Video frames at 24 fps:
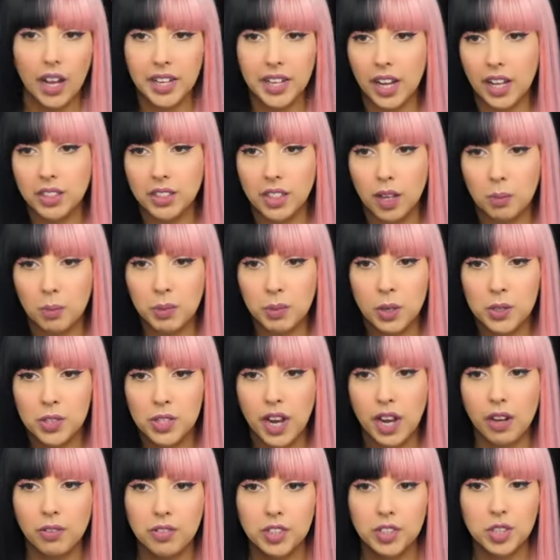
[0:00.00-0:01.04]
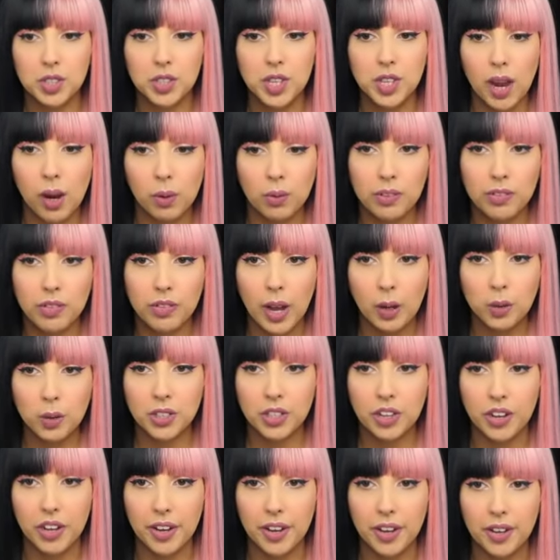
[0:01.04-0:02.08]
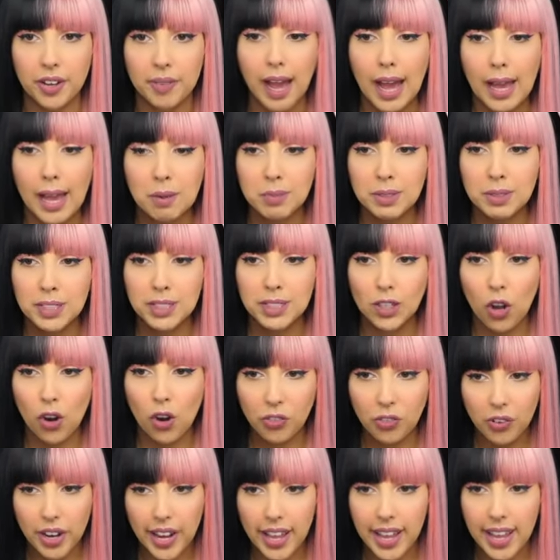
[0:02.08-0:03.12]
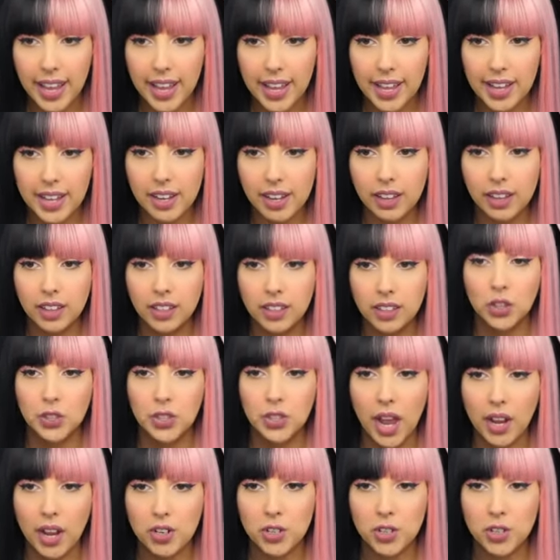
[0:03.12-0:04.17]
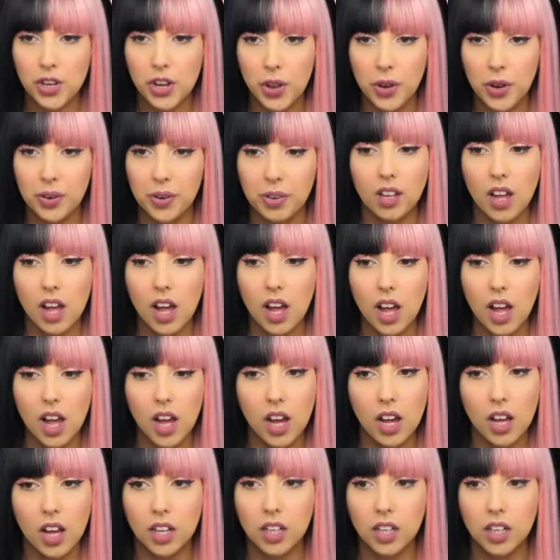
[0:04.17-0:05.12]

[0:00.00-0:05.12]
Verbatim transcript: guess I'm going to have to start without her. I'm sorry! Detention. Ugh!